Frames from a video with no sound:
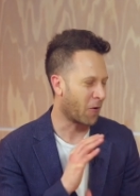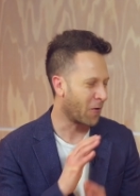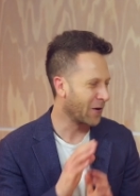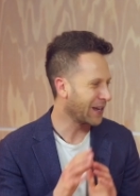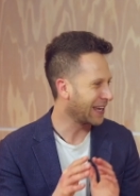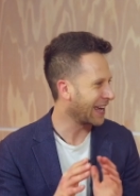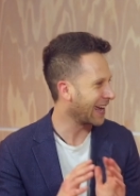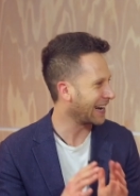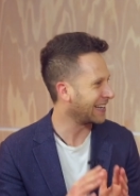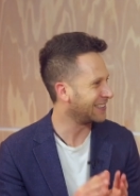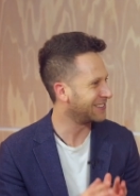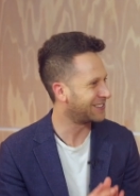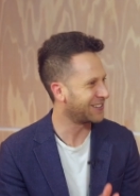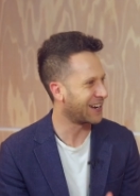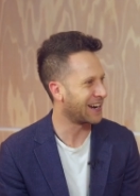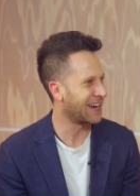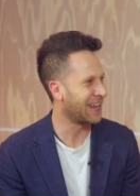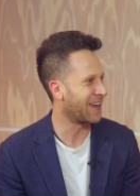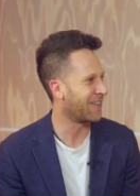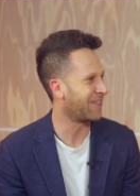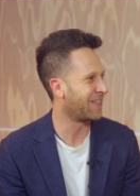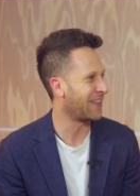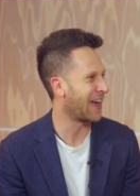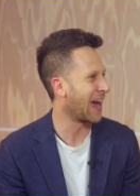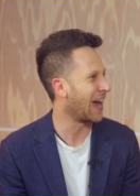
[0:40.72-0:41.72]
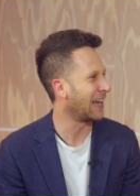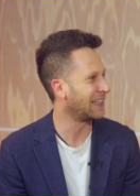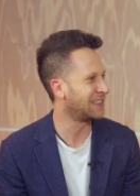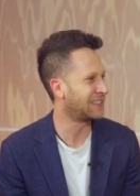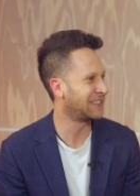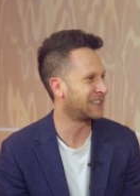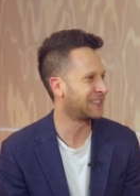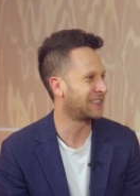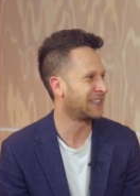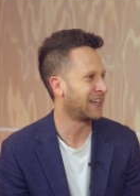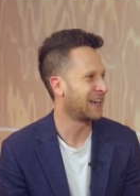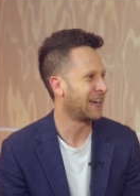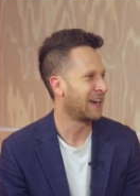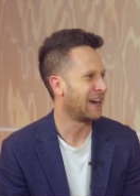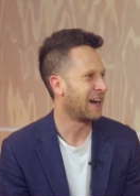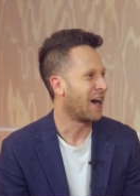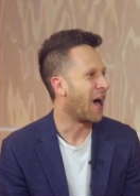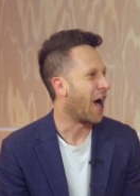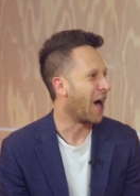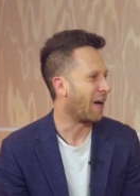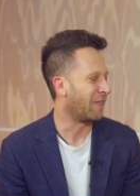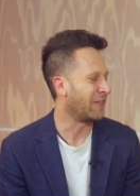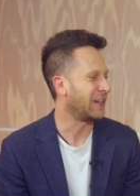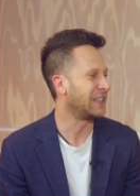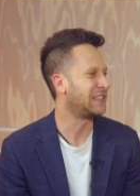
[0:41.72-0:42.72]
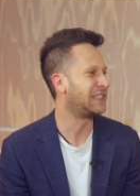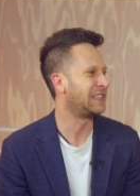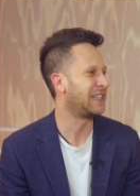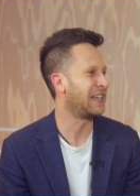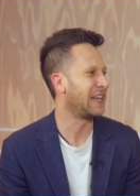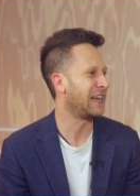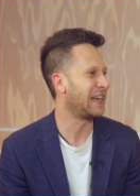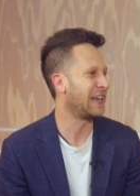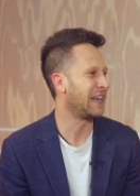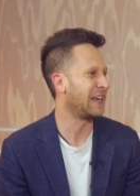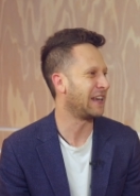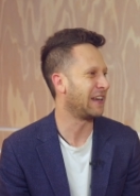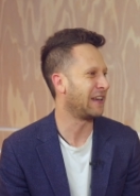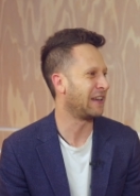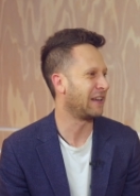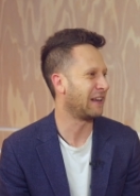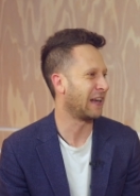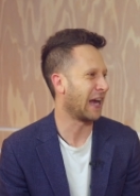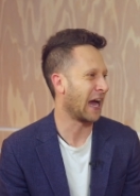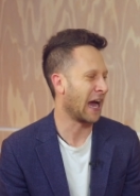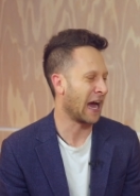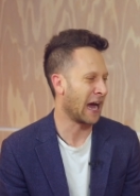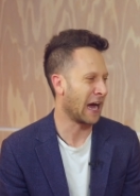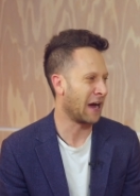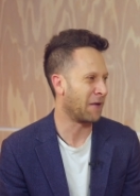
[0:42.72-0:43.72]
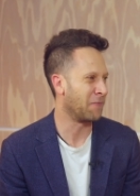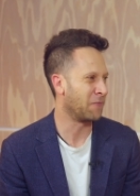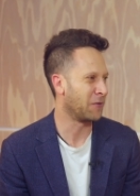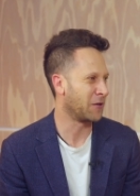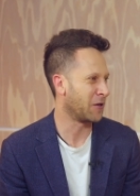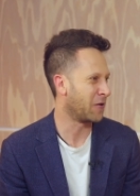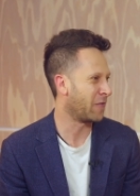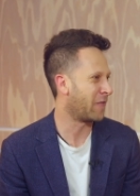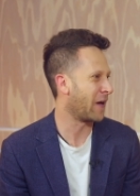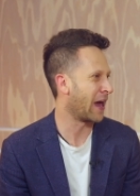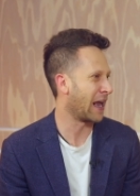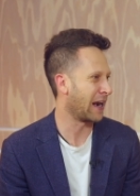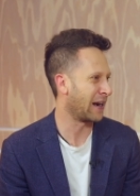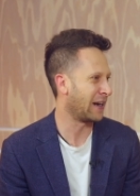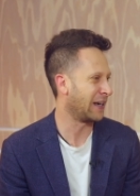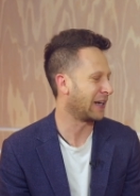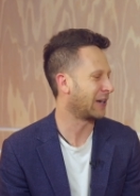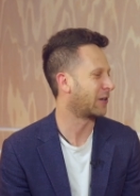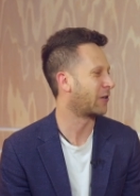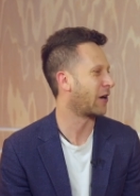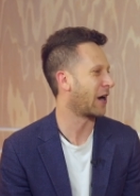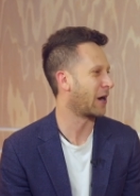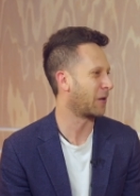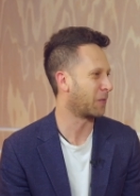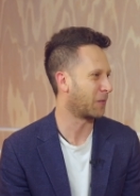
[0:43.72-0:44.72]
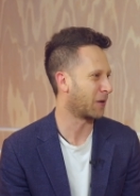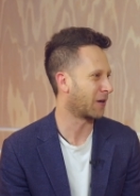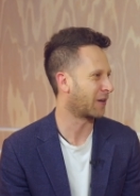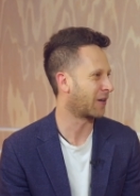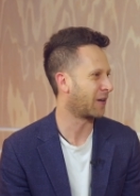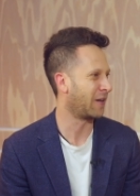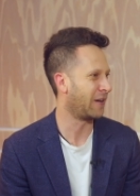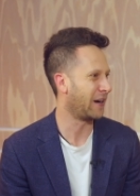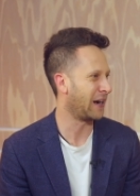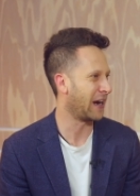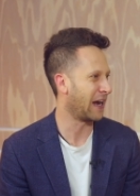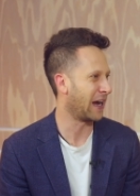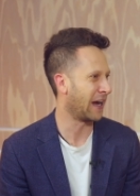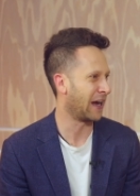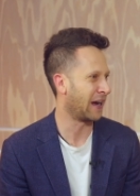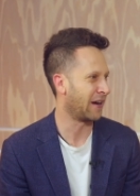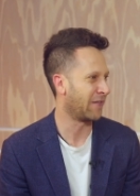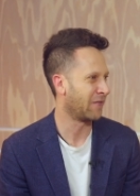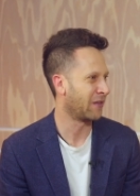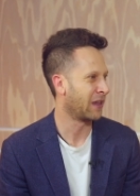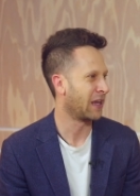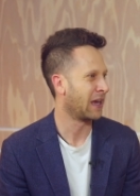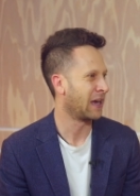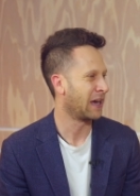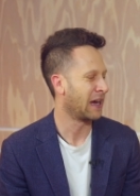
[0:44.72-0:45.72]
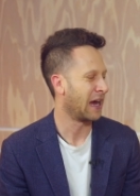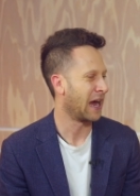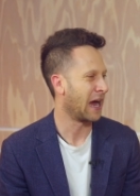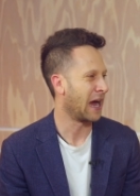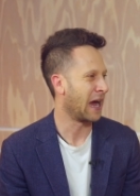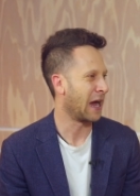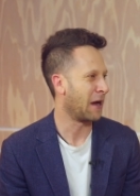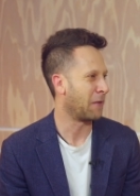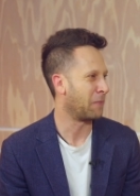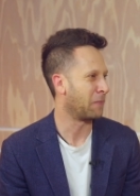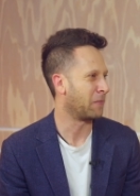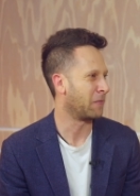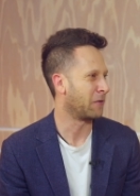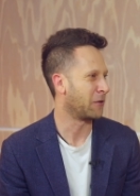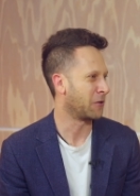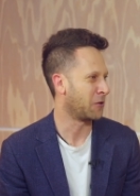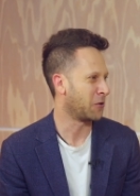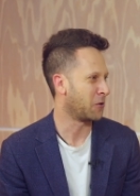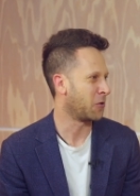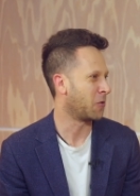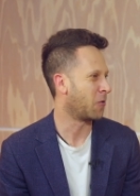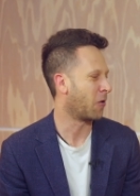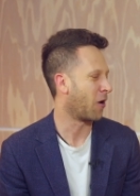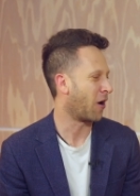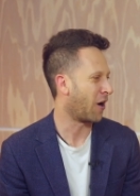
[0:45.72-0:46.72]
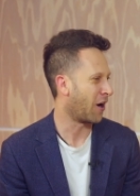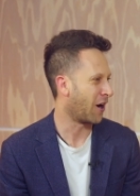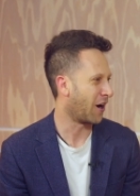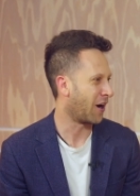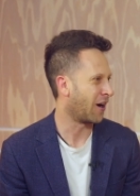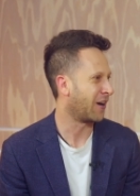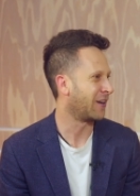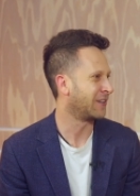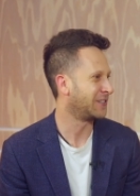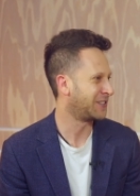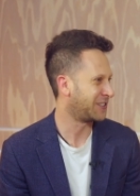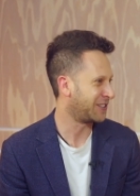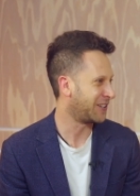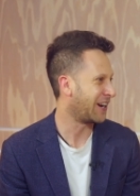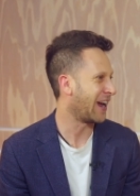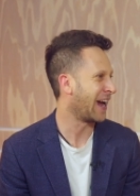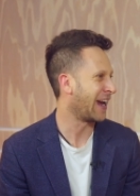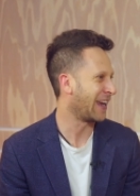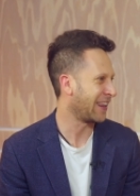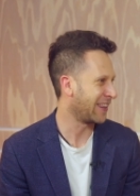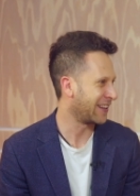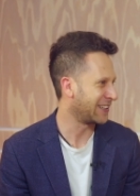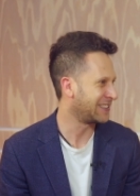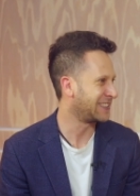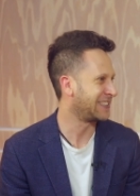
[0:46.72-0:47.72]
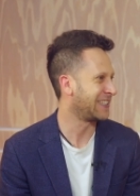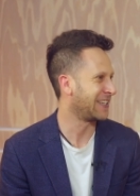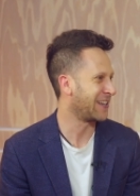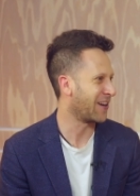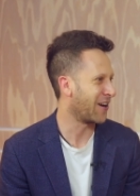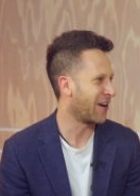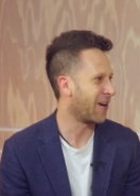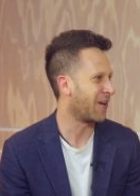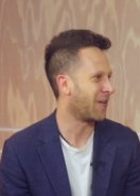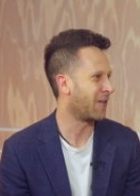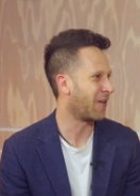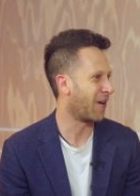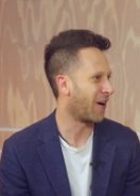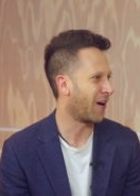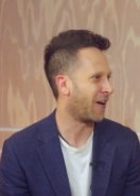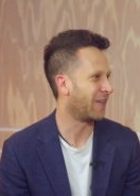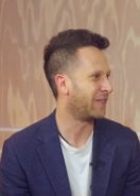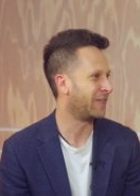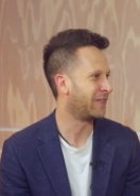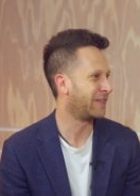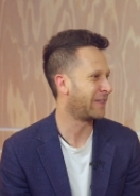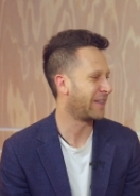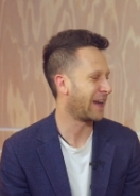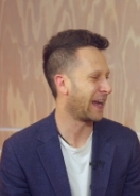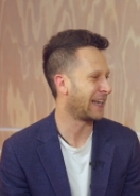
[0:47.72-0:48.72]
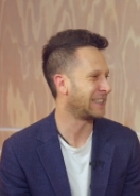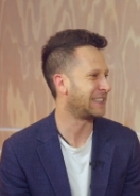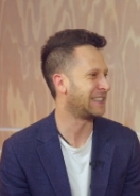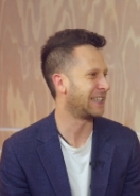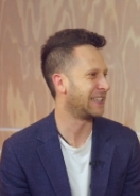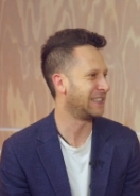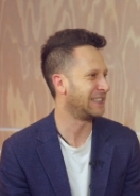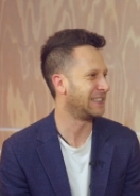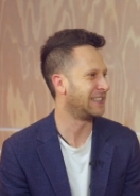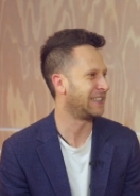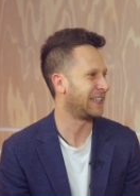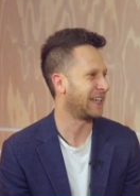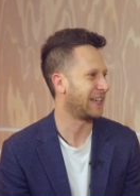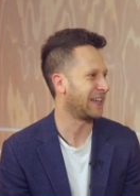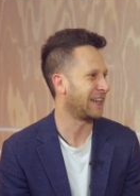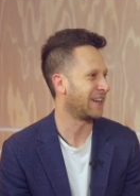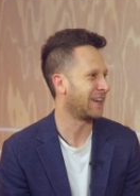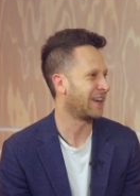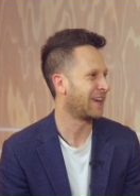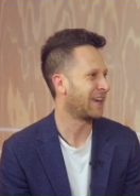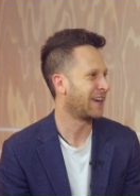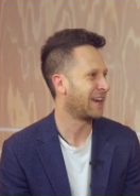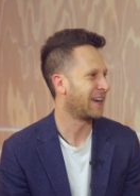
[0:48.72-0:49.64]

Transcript: we get into any of that, obviously, you've had an incredible career. You are today the CEO of SNG,